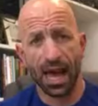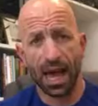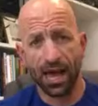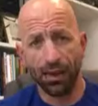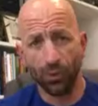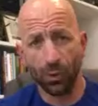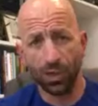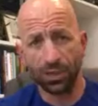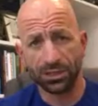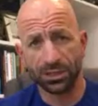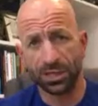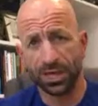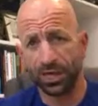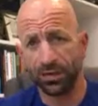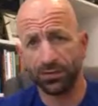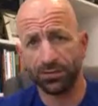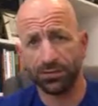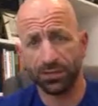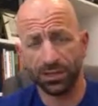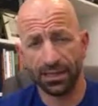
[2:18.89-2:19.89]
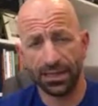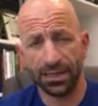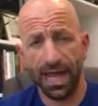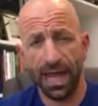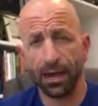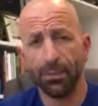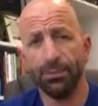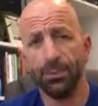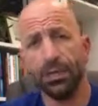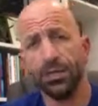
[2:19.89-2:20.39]
I watch carefully
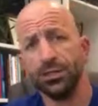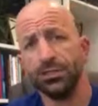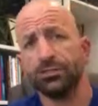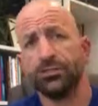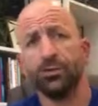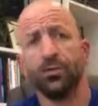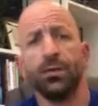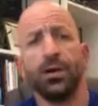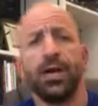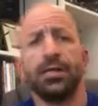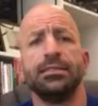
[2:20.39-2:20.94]
how much fruit